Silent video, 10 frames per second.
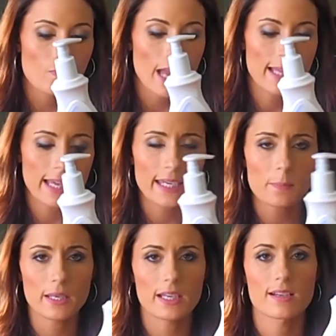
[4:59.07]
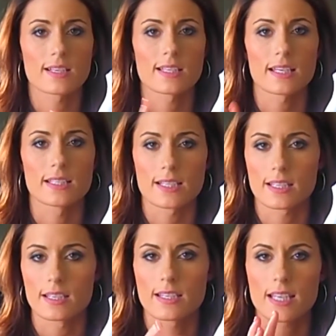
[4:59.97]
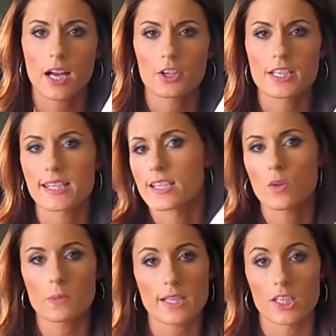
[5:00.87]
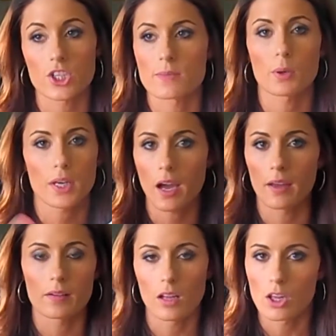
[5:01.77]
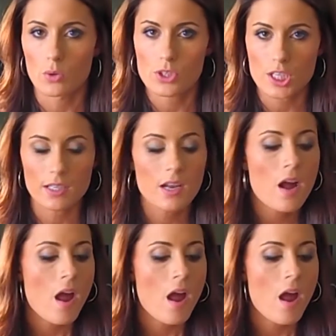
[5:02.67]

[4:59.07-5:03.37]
I like it because it's not greasy. It's almost like just putting on a lotion.